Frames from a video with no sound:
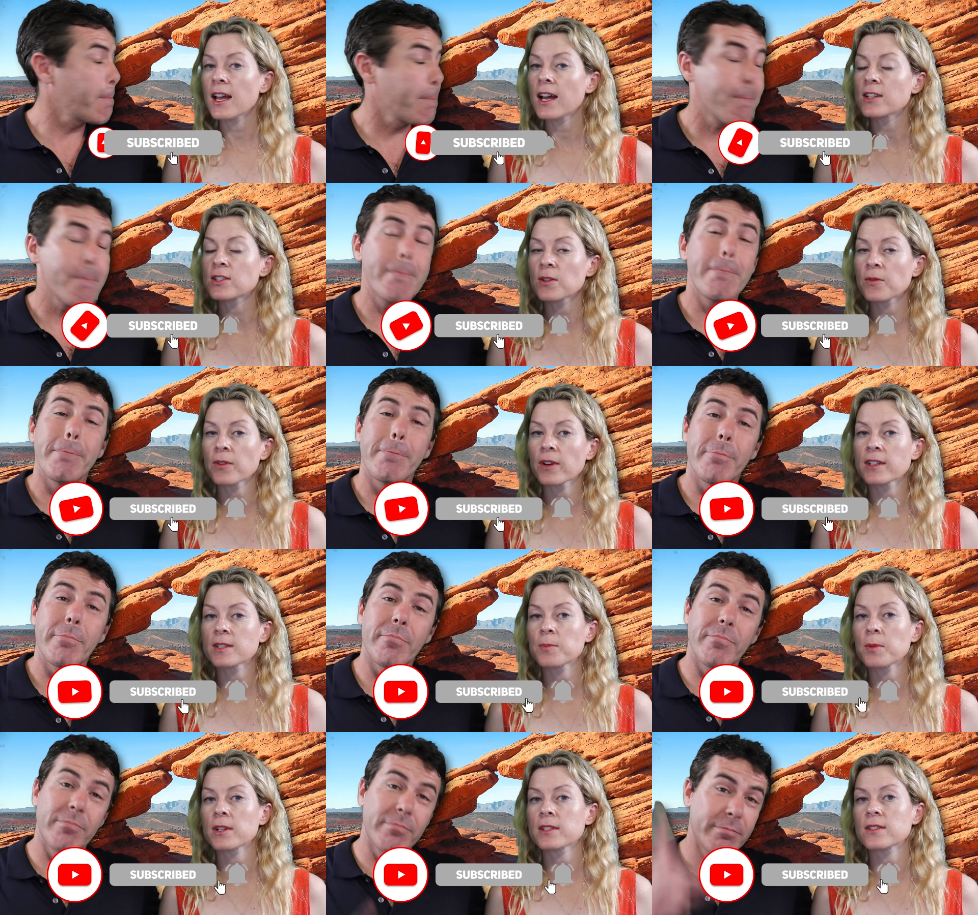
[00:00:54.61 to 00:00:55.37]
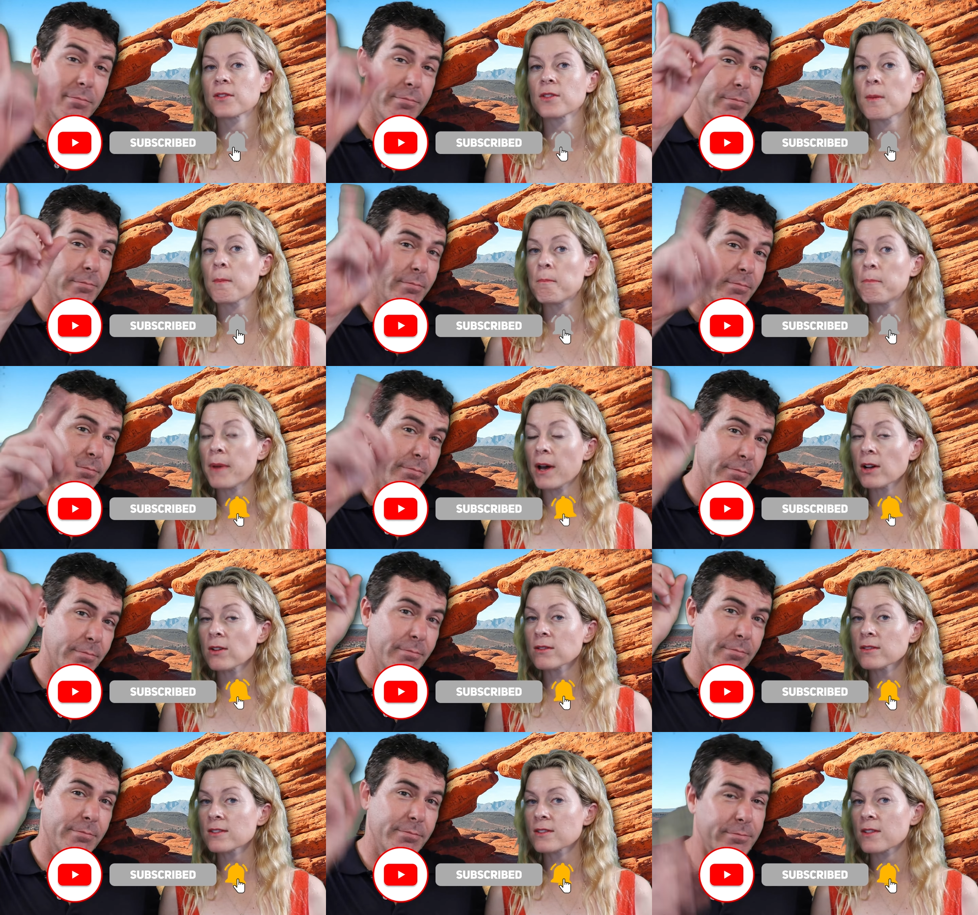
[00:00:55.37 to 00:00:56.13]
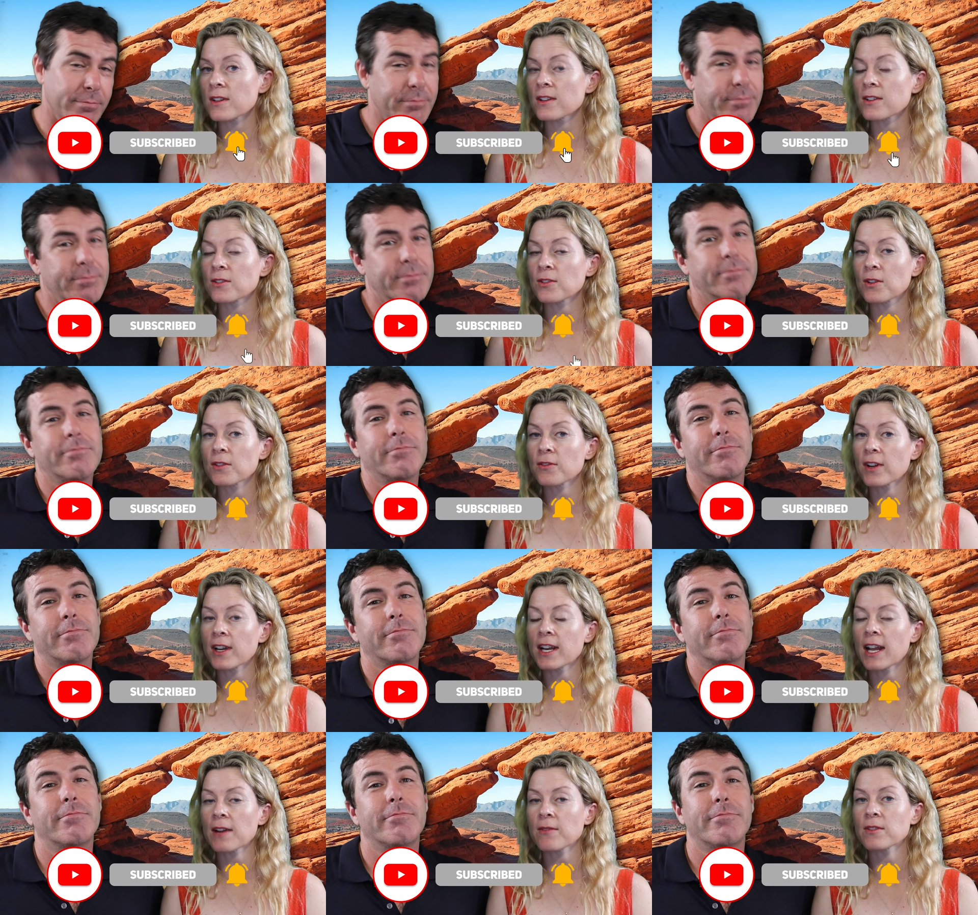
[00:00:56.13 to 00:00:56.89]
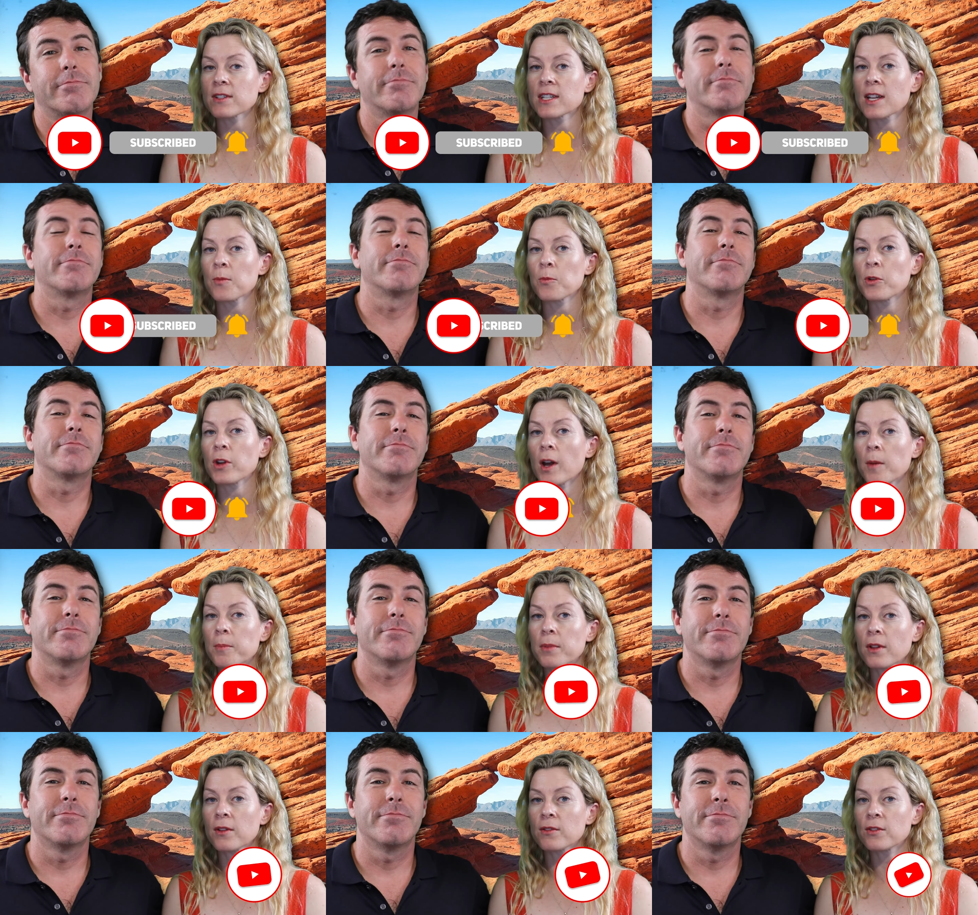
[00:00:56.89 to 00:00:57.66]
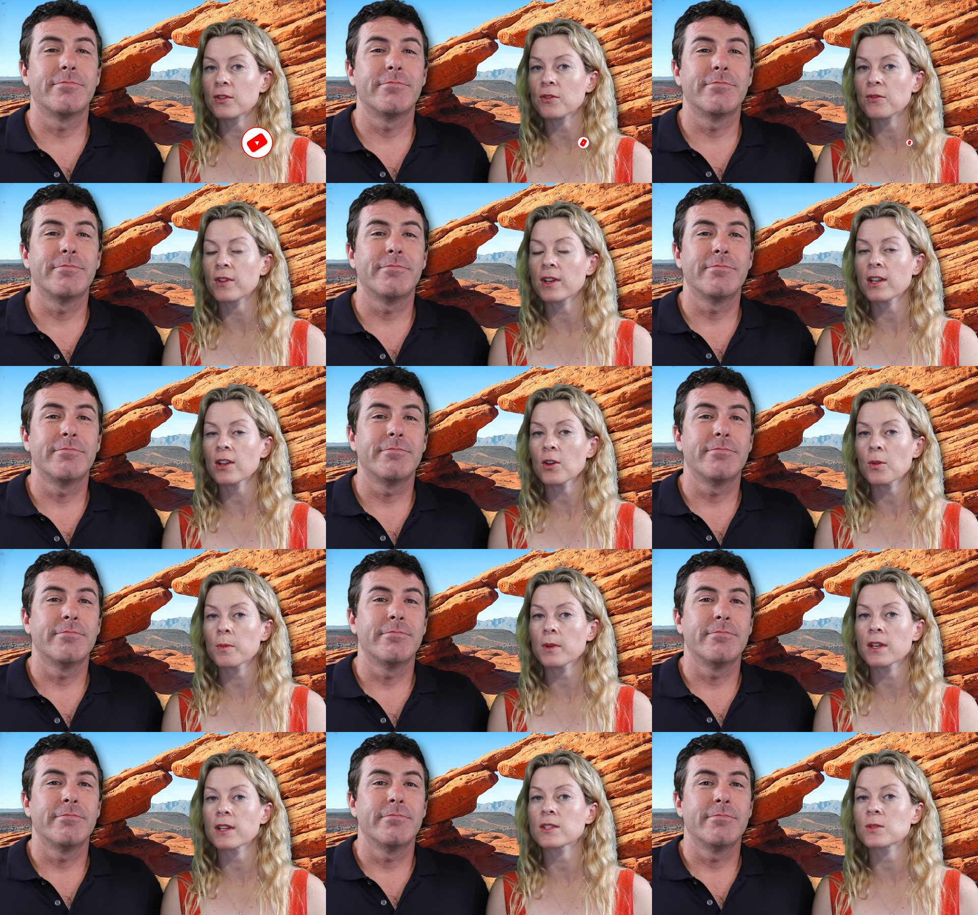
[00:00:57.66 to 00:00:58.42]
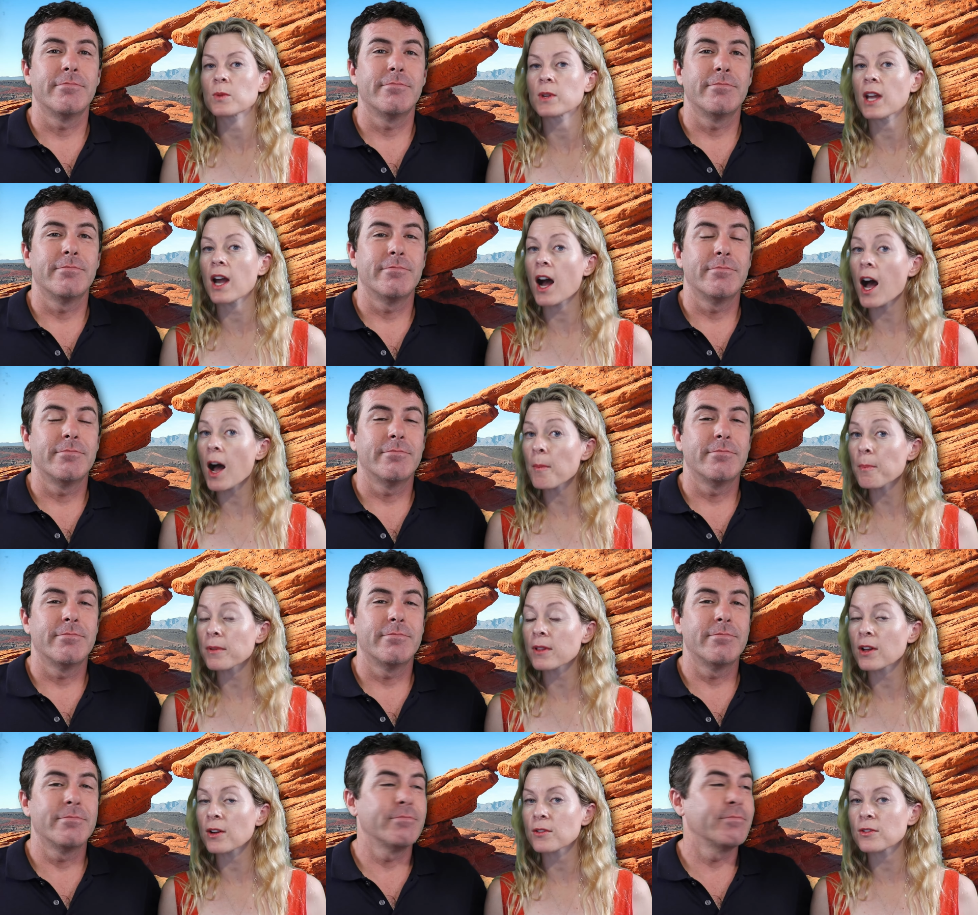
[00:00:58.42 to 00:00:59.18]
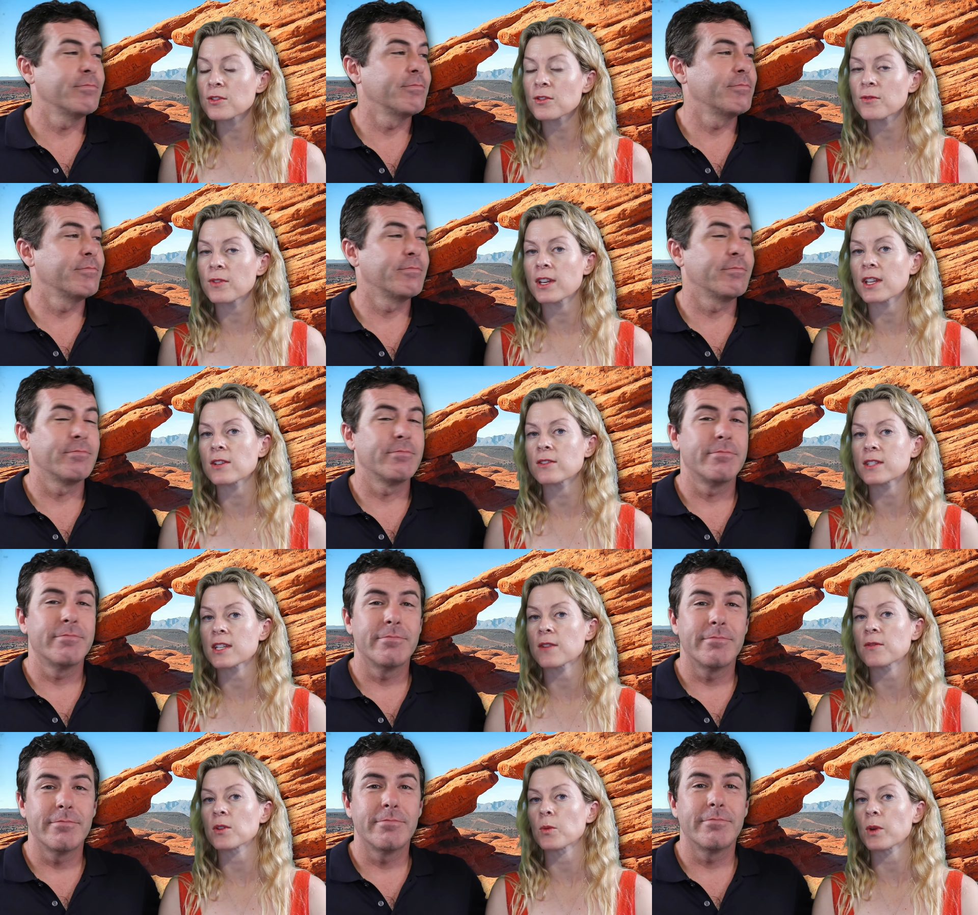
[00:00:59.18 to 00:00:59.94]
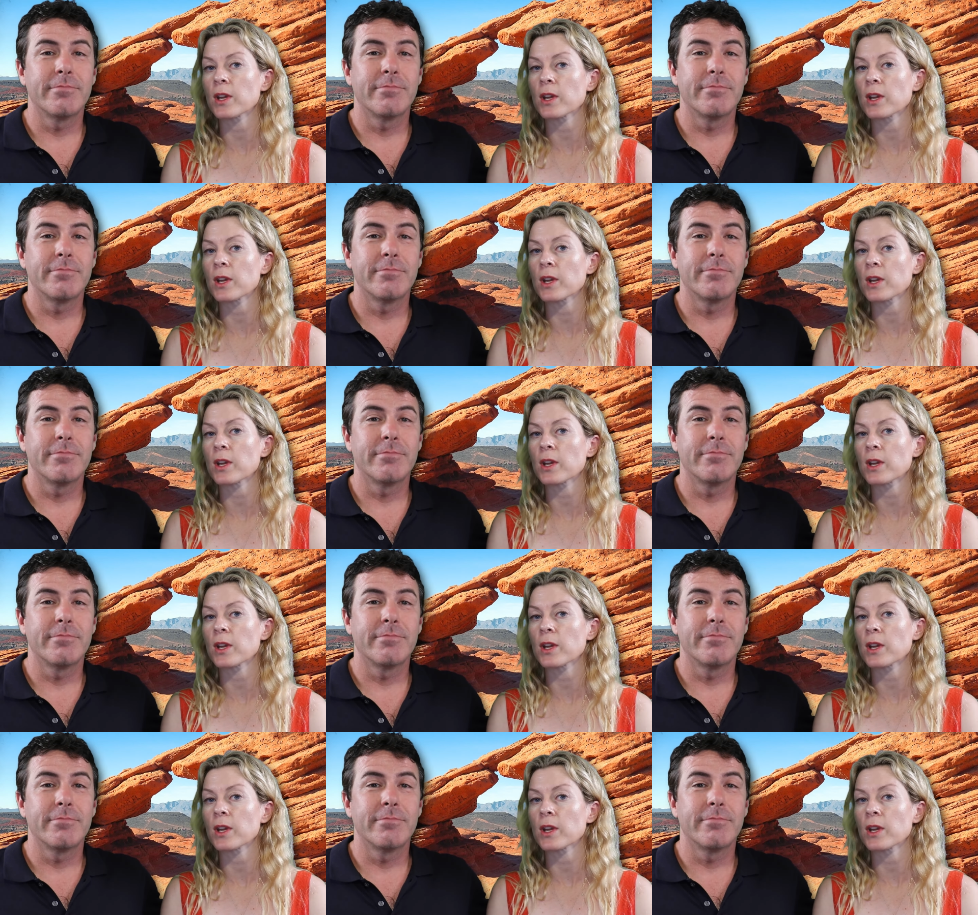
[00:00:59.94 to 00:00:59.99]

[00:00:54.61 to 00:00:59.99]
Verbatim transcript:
Speaker 1: and don't forget to press on the bell so that you're notified every time we upload a new video, because we upload new videos every